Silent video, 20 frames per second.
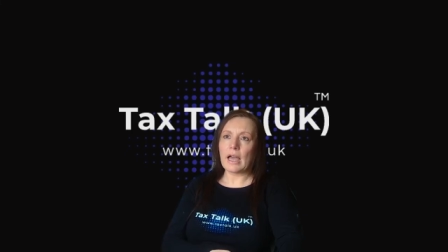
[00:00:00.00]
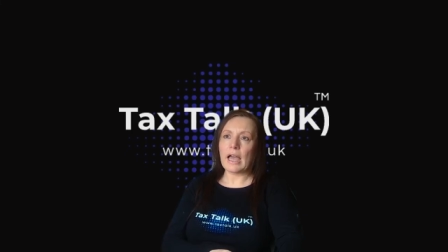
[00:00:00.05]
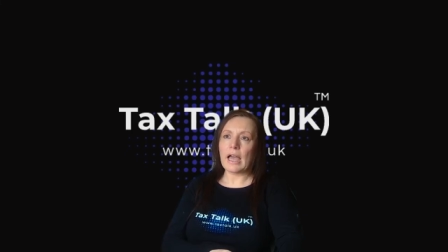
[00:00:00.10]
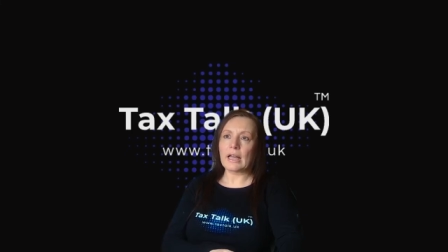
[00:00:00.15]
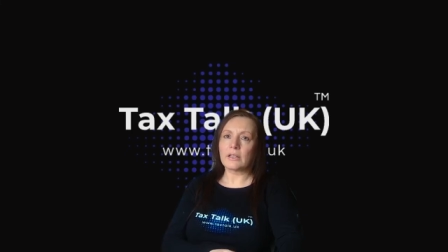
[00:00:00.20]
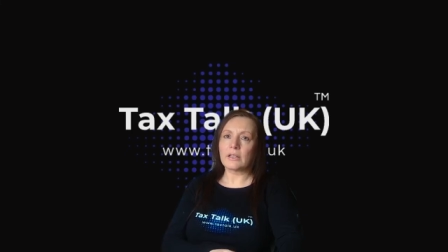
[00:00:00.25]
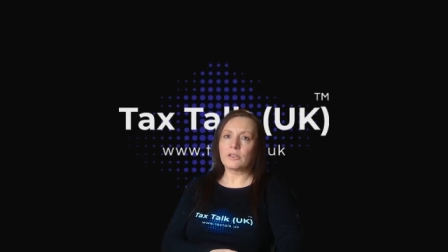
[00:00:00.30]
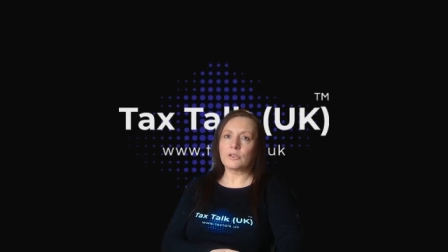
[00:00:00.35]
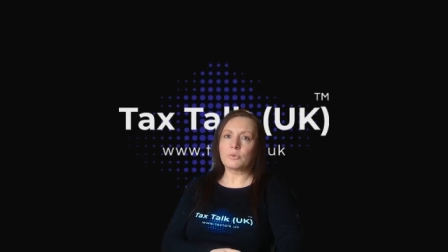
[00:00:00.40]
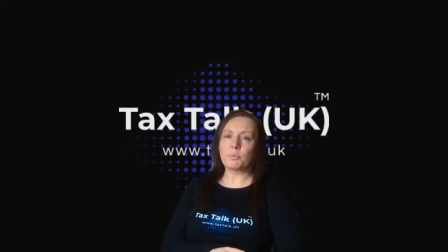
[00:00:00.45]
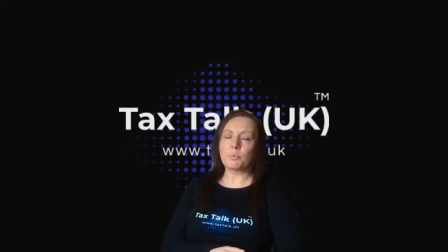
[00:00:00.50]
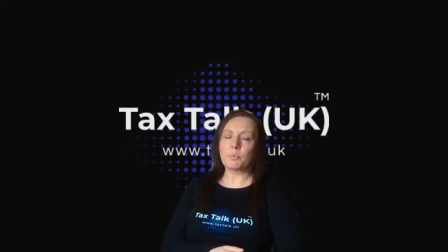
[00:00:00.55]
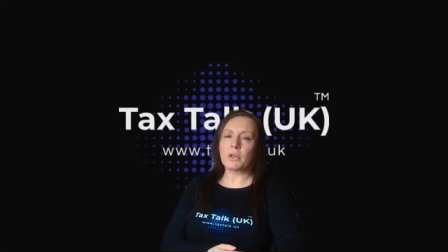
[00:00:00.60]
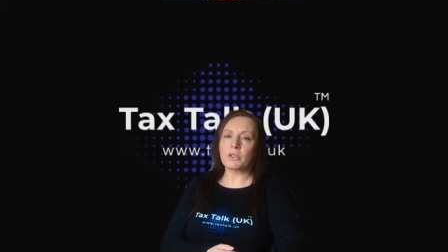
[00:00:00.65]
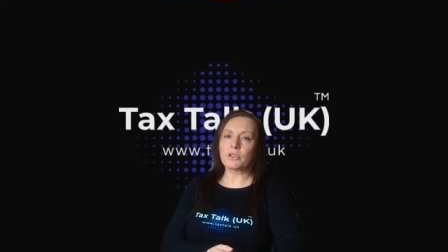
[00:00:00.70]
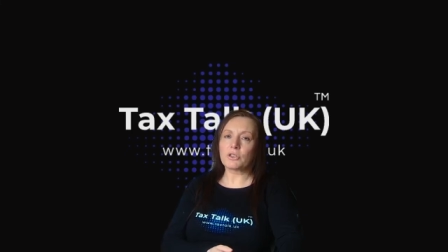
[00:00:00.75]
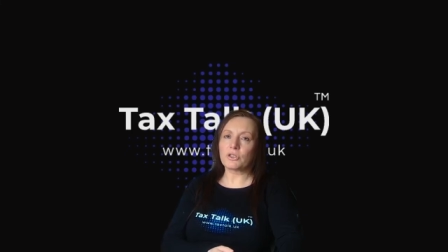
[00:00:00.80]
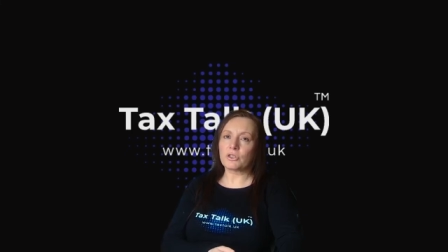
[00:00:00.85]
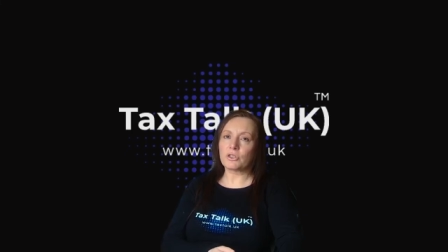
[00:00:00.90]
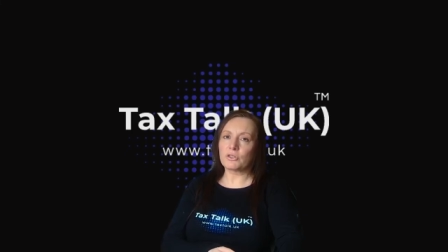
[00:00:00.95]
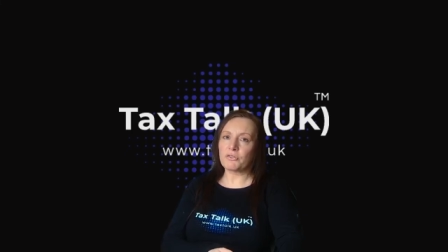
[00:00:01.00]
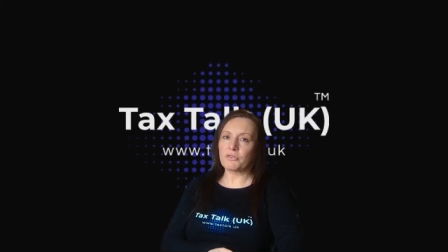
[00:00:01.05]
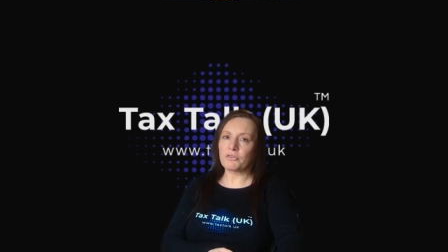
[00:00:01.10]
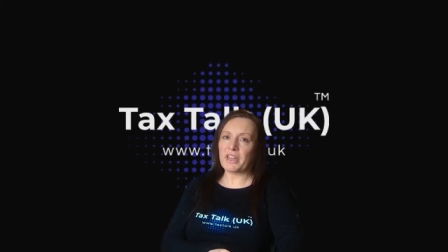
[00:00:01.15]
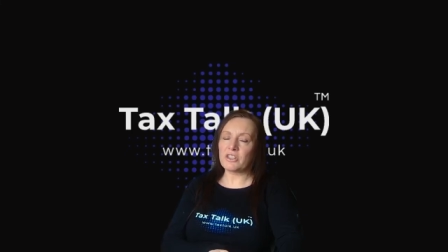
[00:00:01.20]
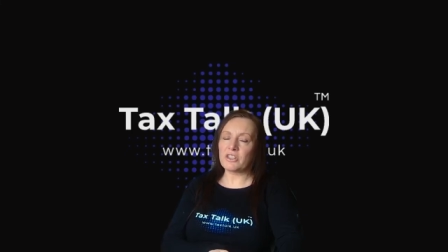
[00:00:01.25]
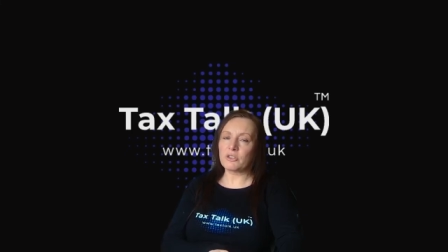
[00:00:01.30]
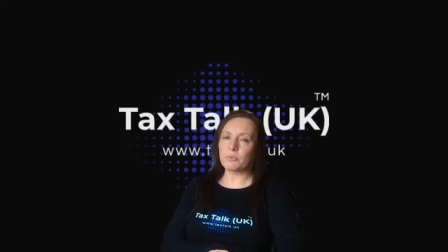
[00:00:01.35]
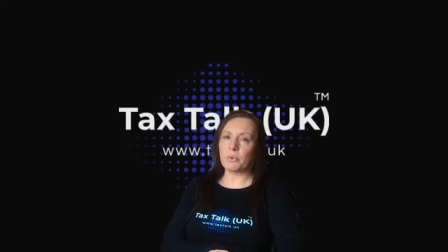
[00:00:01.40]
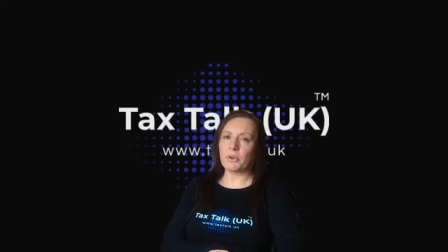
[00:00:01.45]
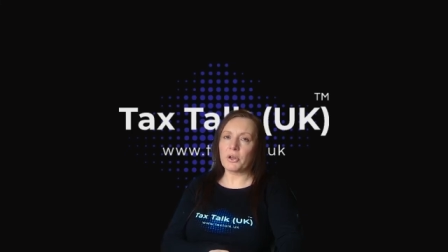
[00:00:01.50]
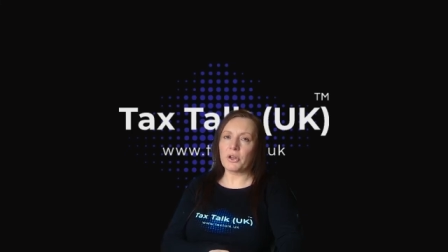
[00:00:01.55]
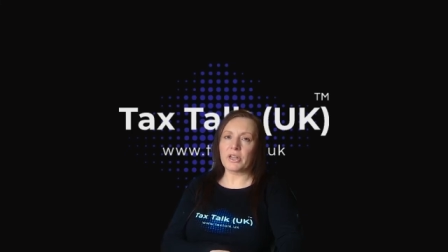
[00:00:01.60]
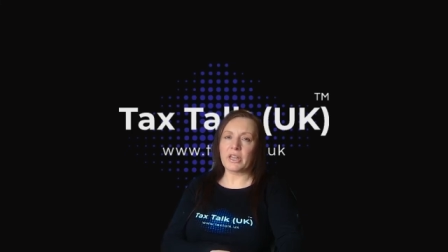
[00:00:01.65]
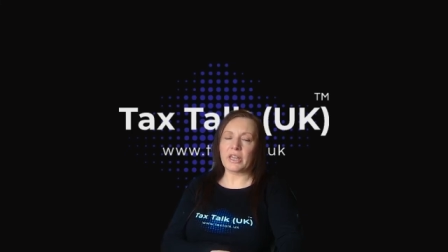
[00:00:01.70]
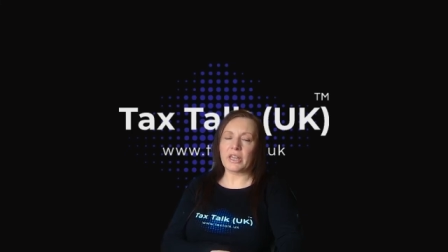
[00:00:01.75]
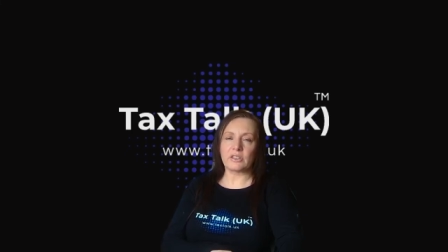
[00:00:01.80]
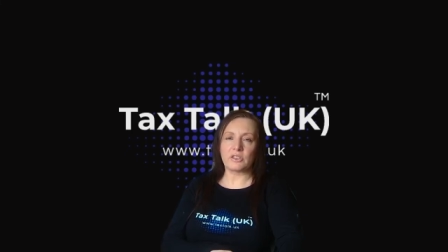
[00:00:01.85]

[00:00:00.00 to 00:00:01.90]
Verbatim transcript: And much as Facebook,